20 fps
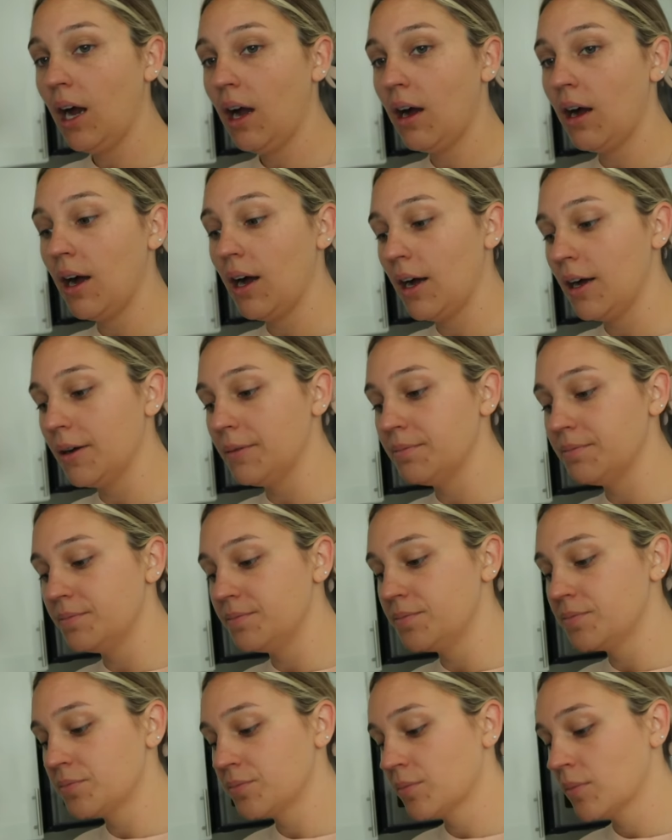Um,
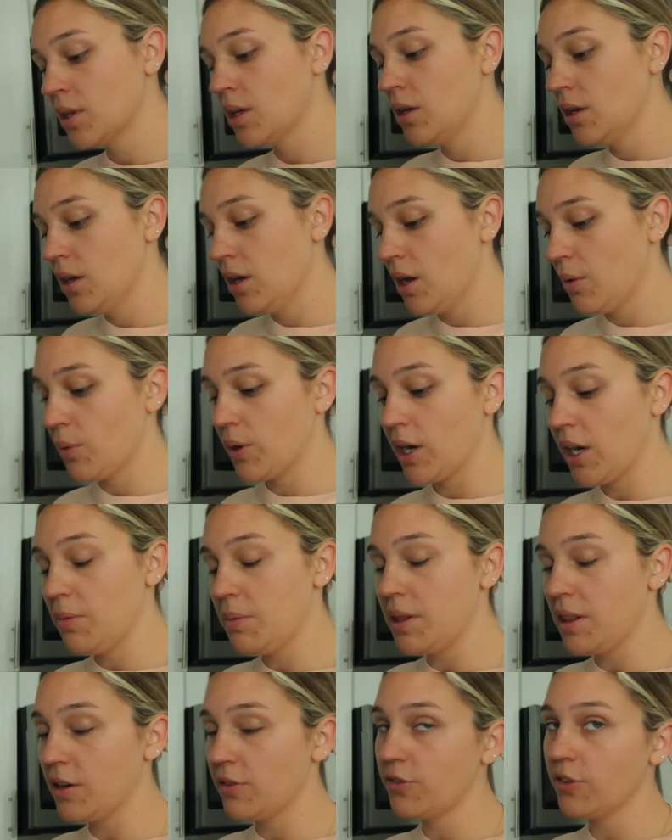we're gonna
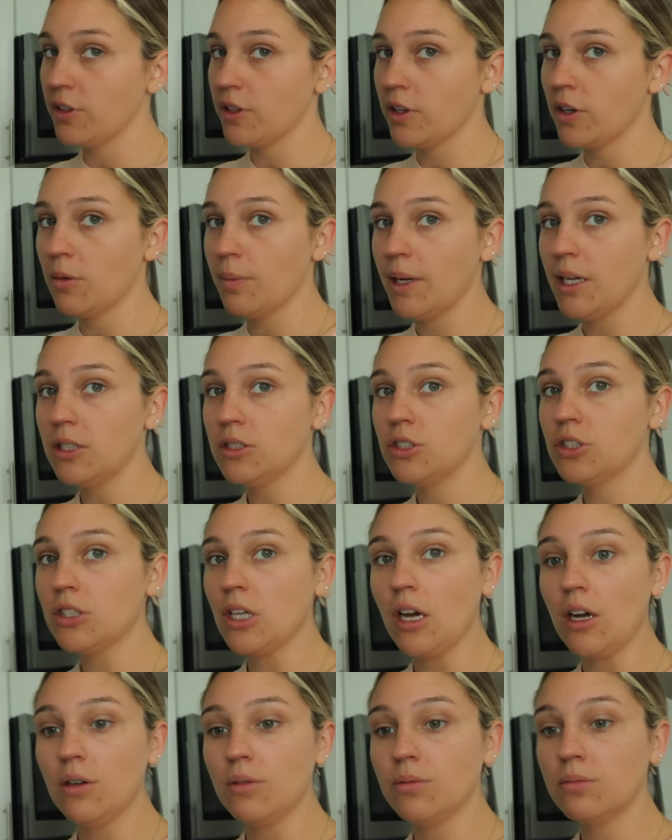be there for a little bit.
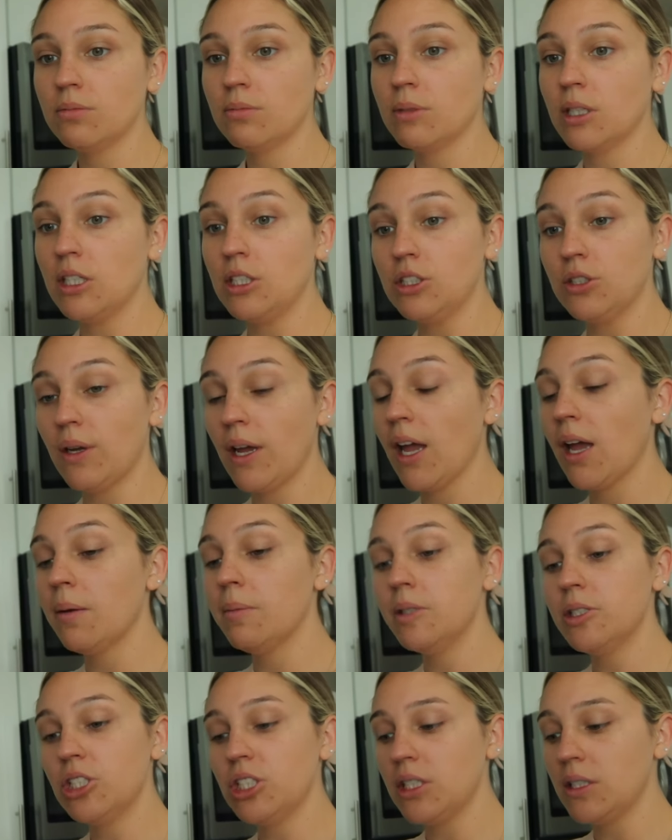So I'm gonna do ham
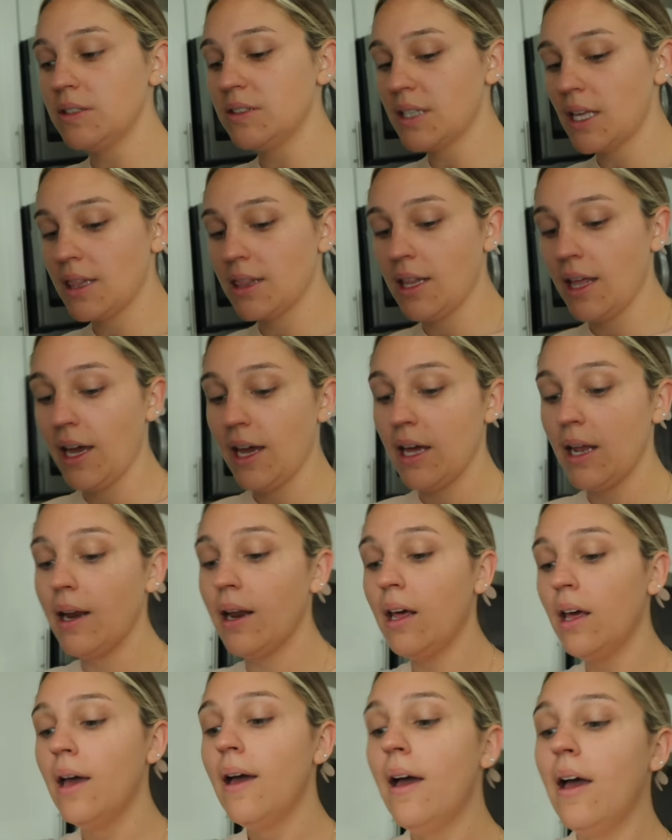and cheese and then
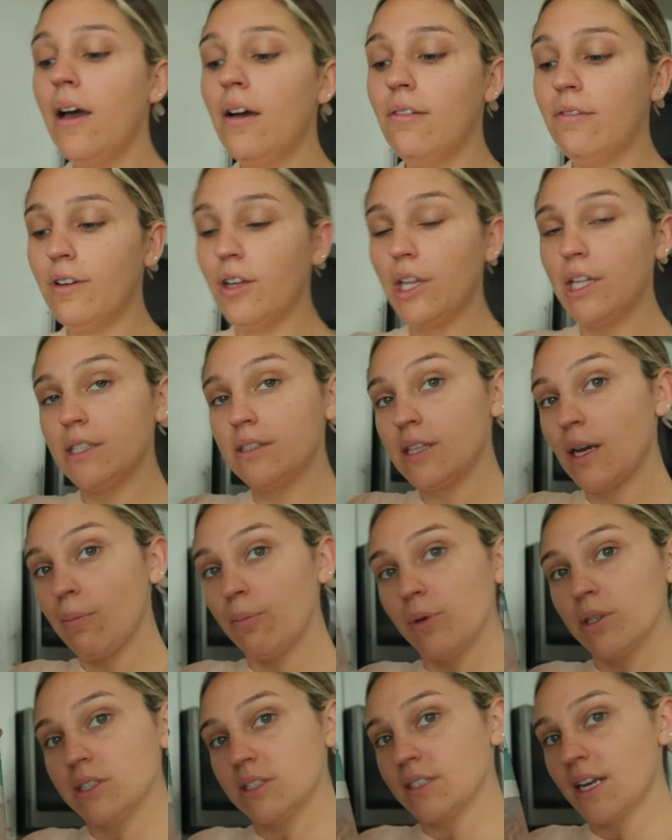fill this up
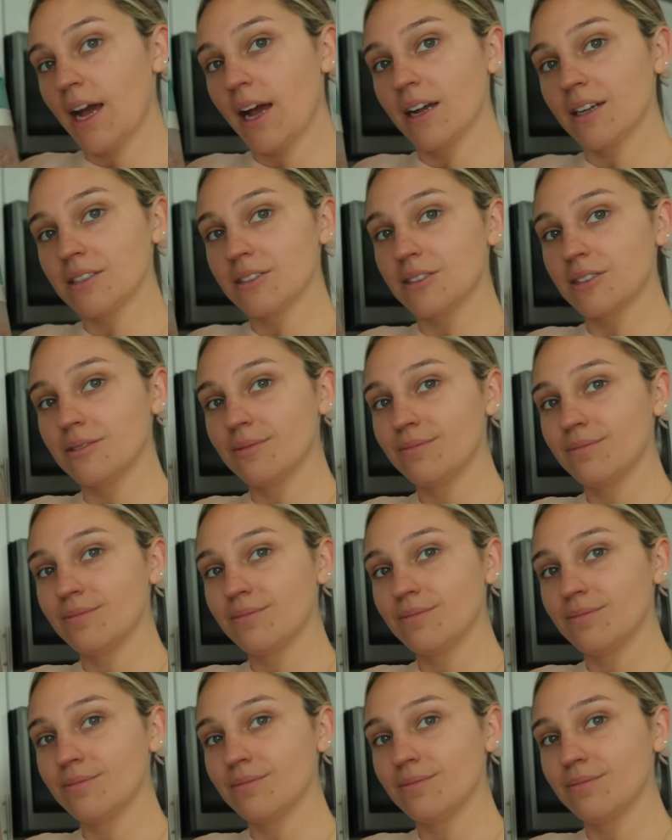with snacks.